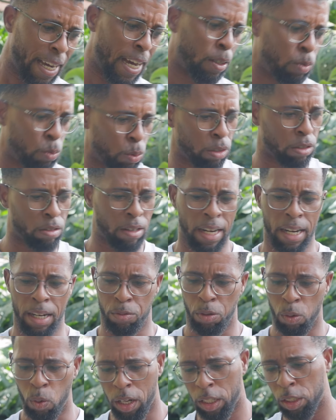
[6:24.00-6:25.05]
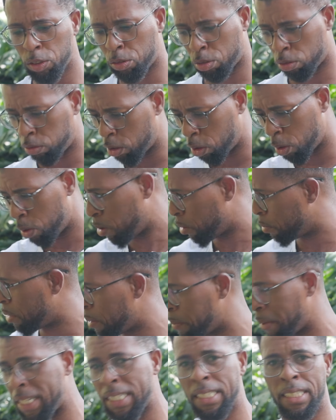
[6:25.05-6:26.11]
And we're, uh, we're walking through
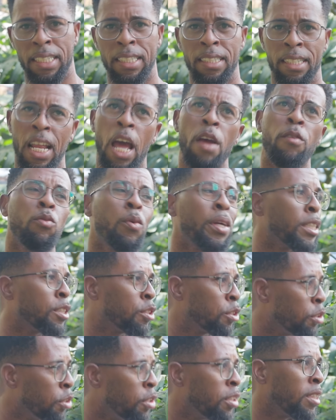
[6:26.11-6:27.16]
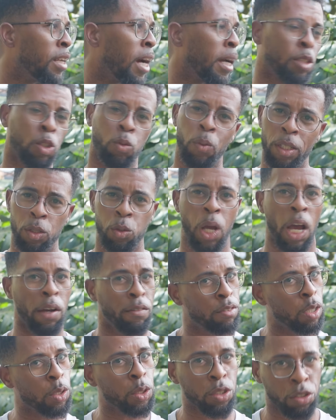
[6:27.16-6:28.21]
Medellin and everywhere you turn, I swear to you,
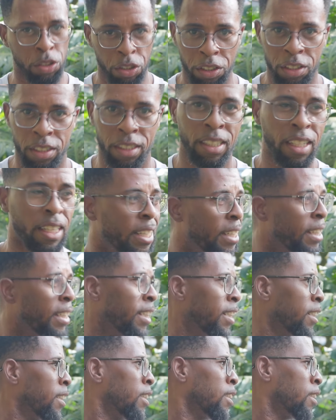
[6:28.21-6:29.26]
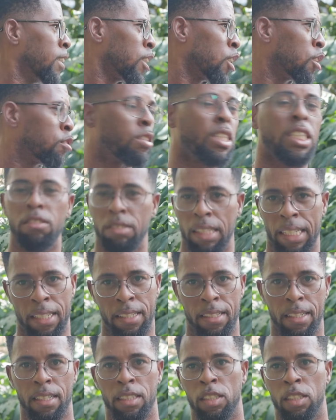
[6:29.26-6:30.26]
everywhere you turn, there's greenery,